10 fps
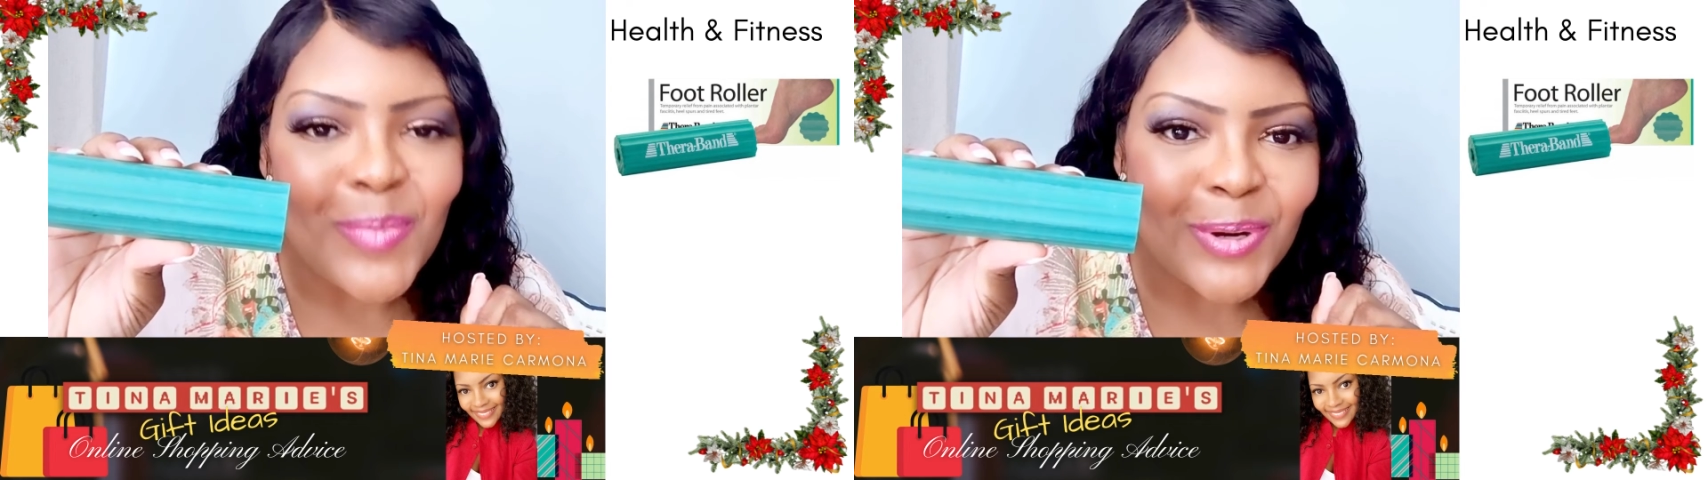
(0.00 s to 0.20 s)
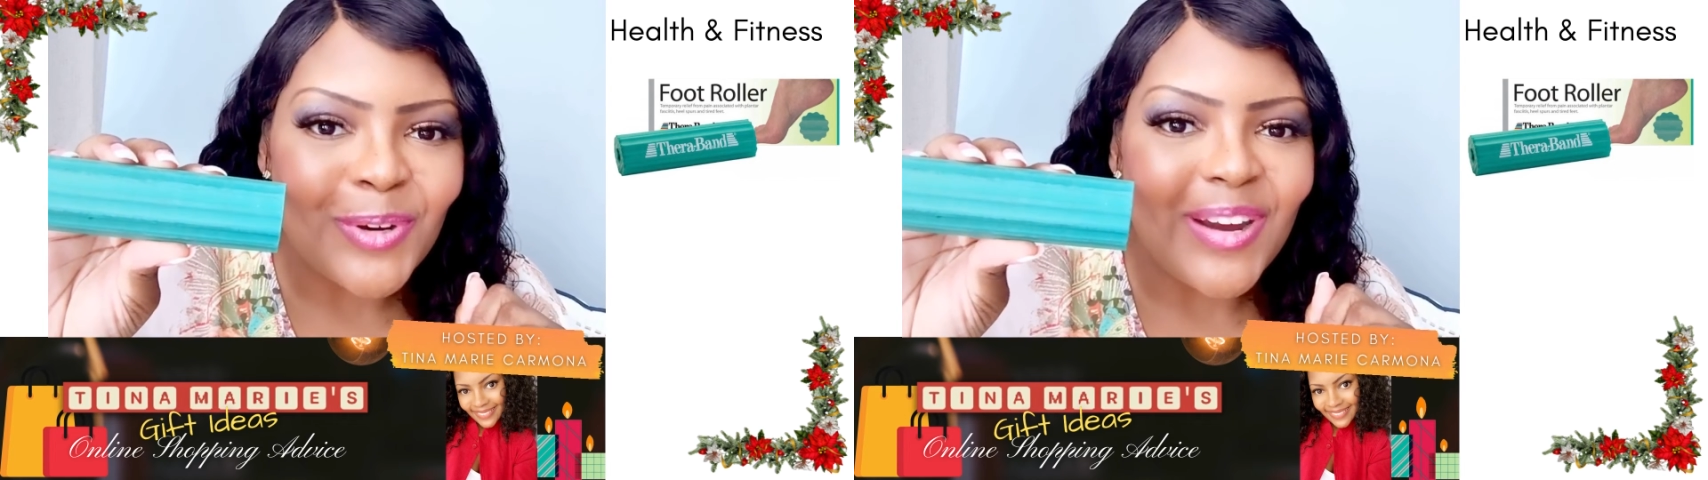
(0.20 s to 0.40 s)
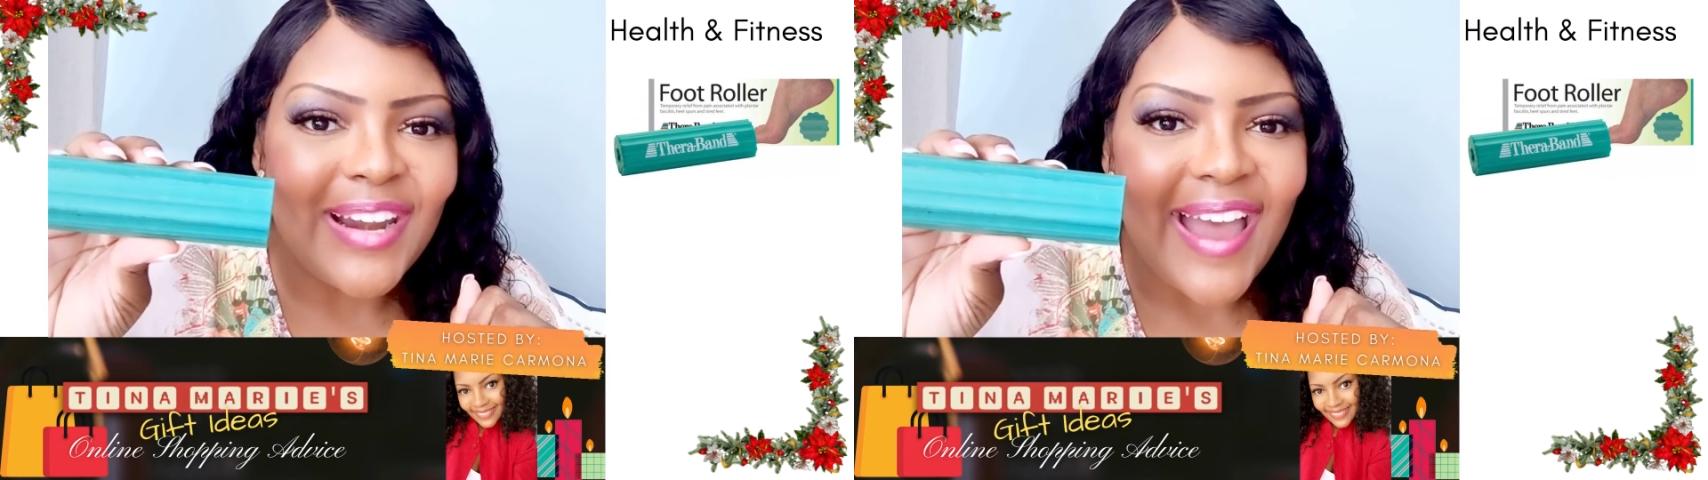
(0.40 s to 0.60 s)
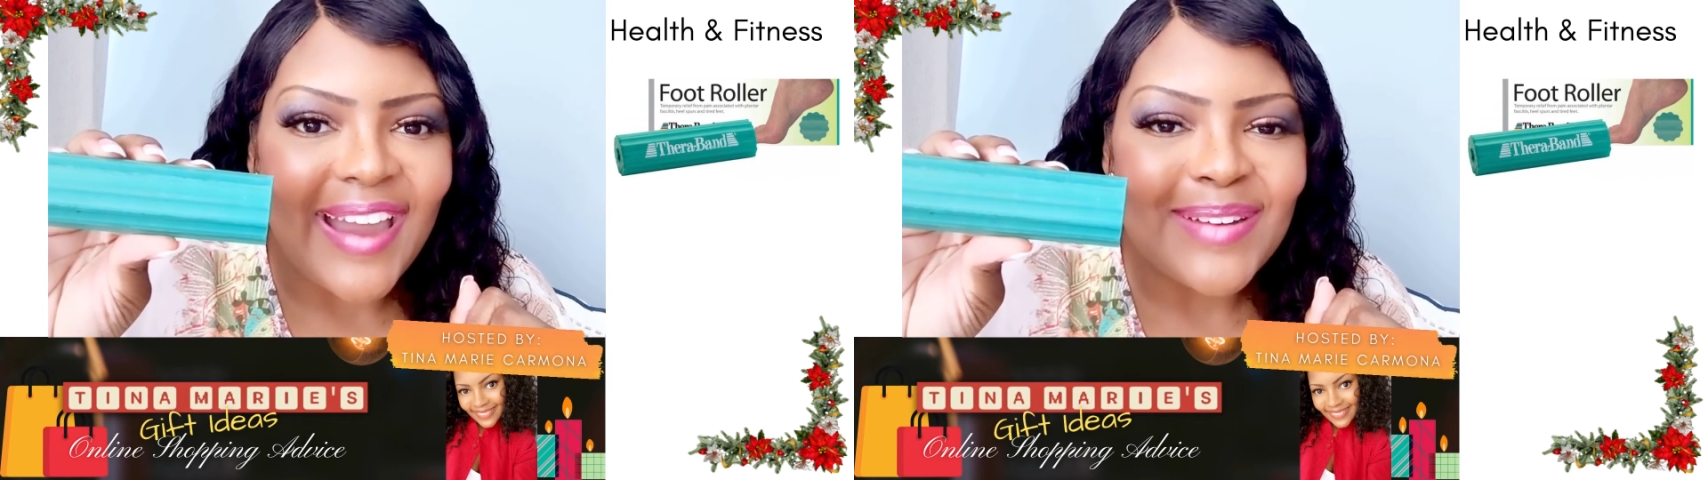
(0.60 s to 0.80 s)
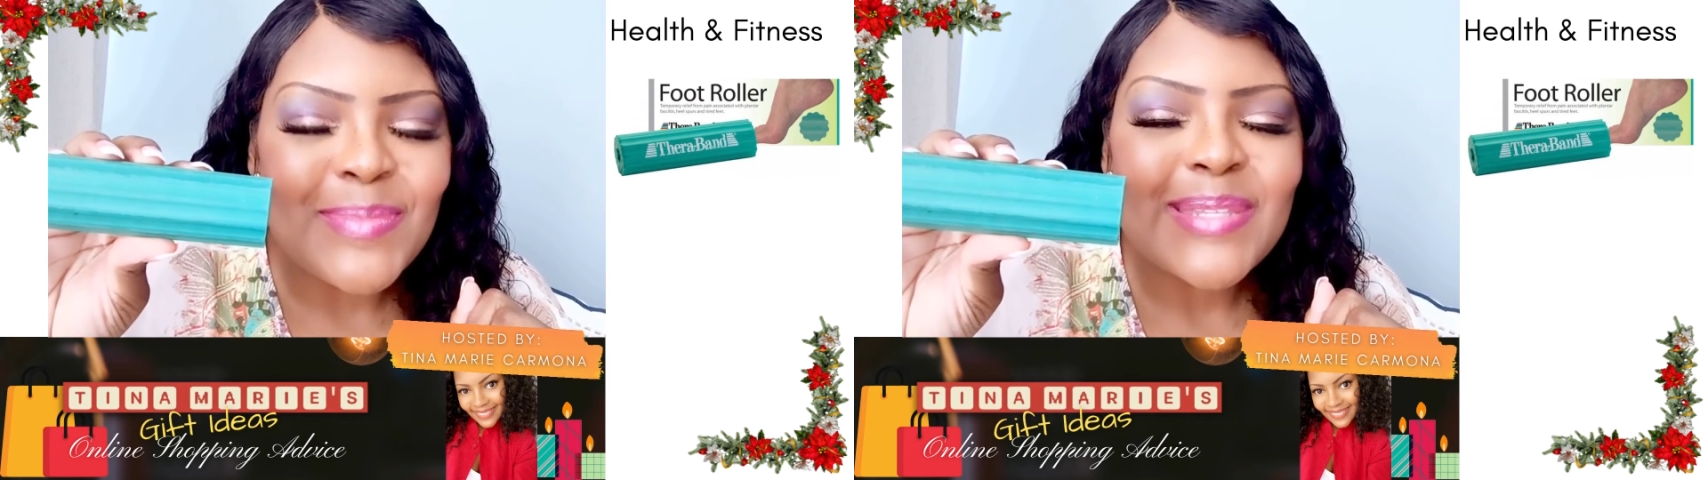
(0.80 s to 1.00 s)
More great
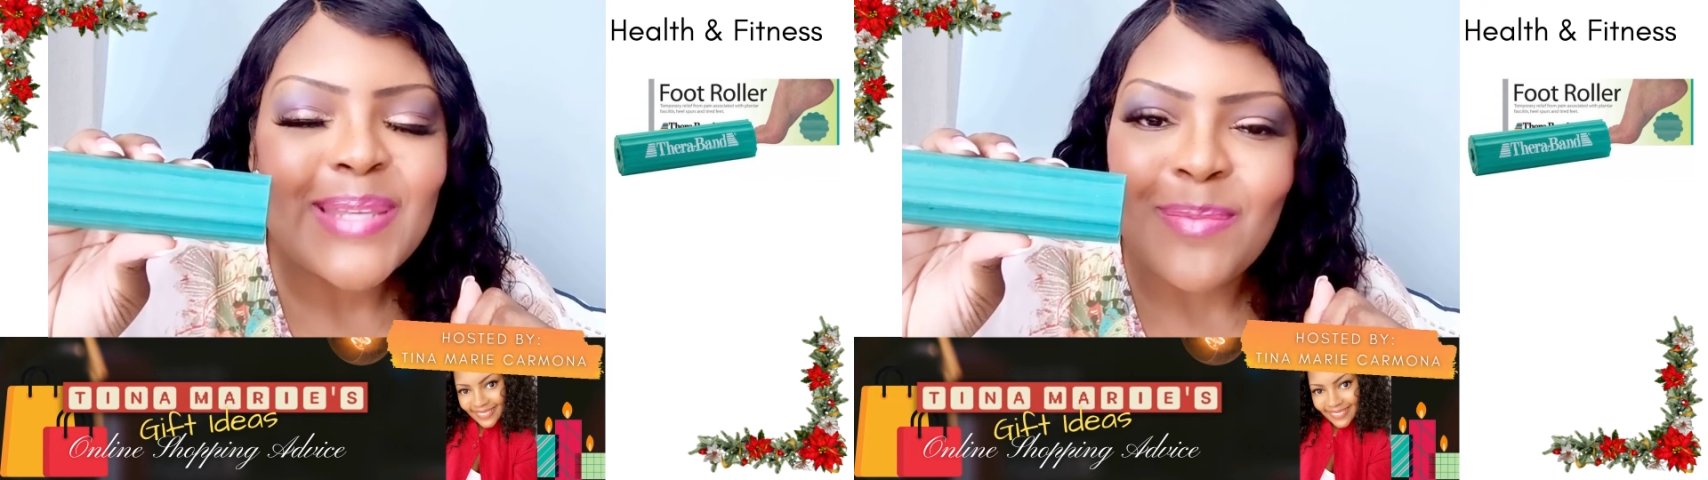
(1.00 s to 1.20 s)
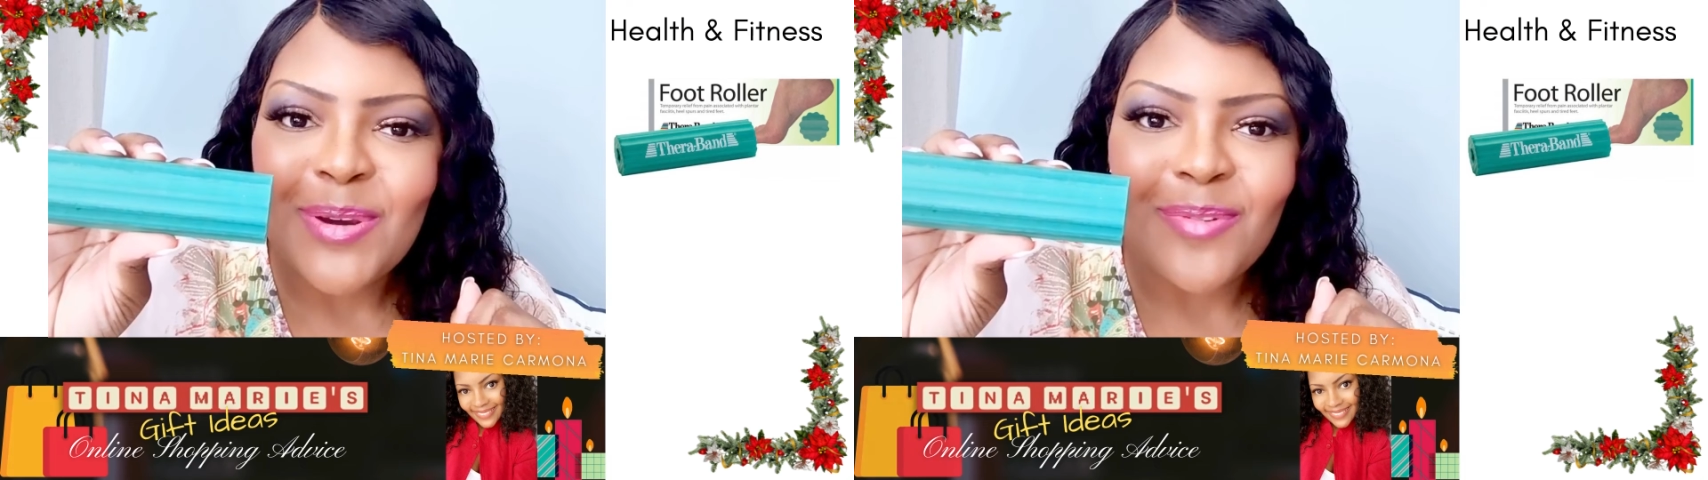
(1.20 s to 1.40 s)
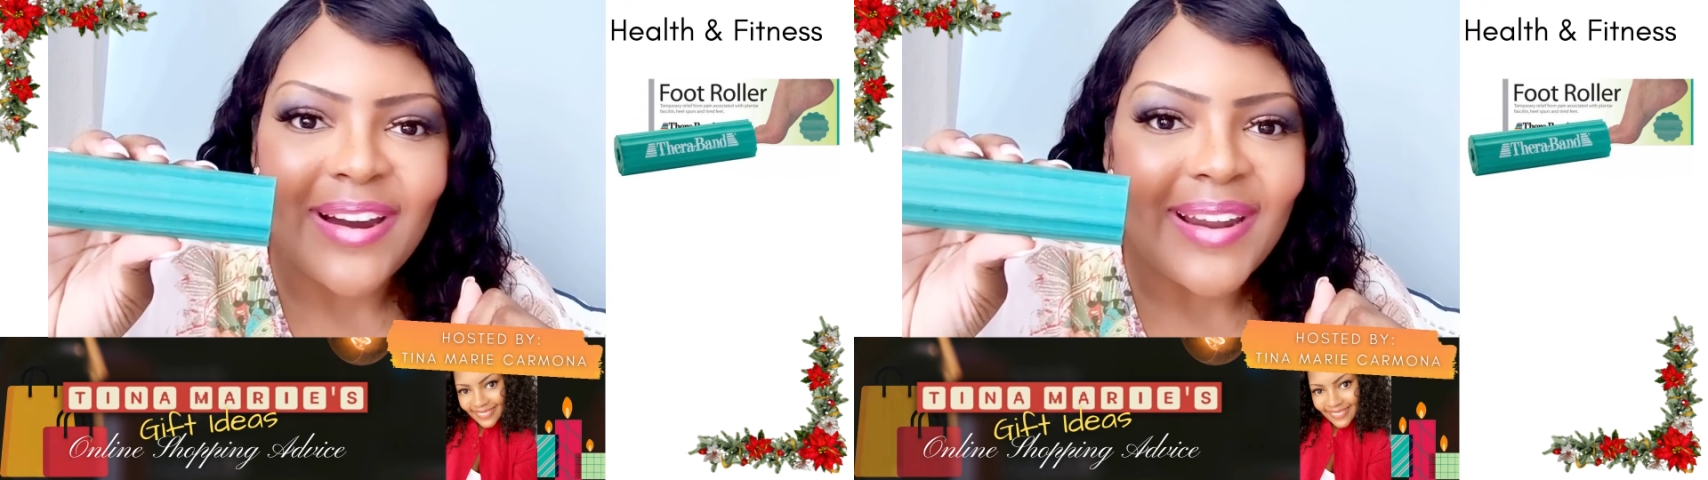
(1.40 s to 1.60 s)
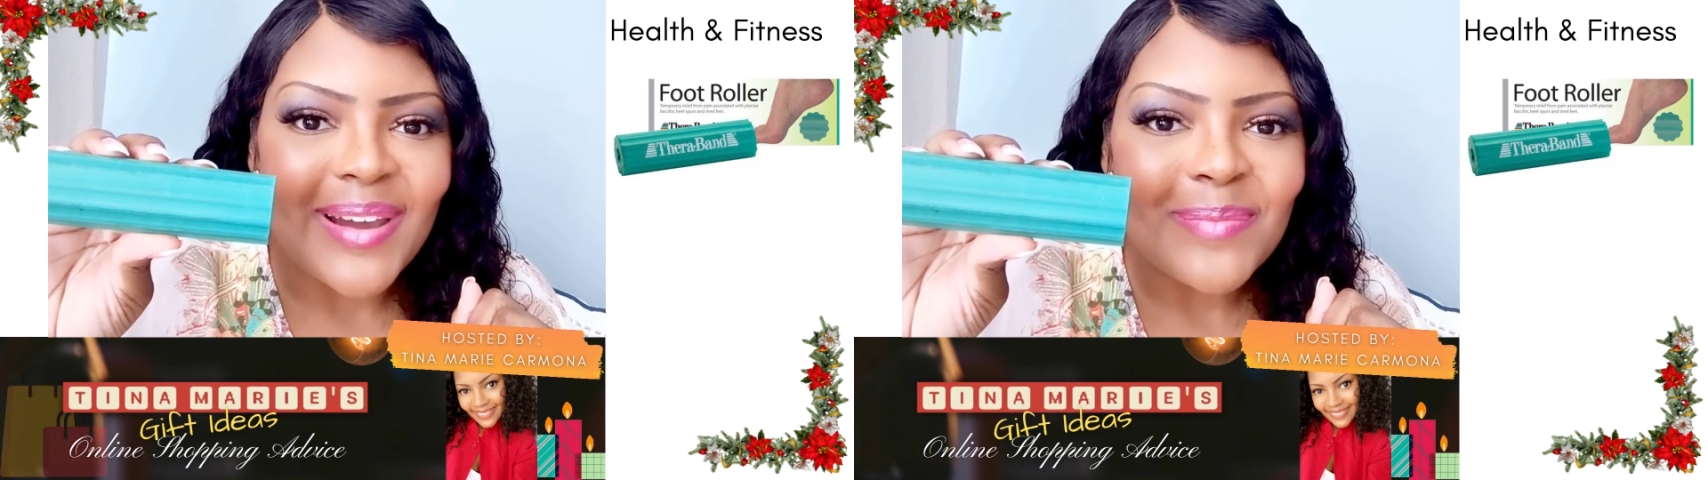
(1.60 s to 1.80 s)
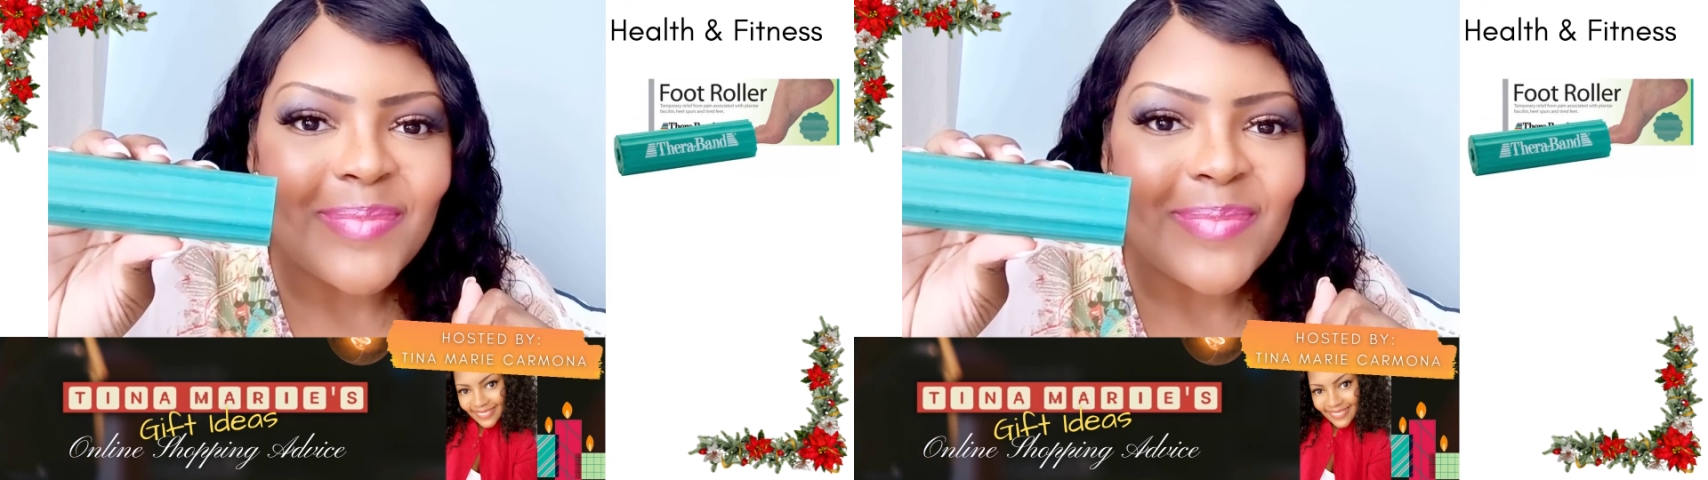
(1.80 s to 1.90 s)
items coming right up.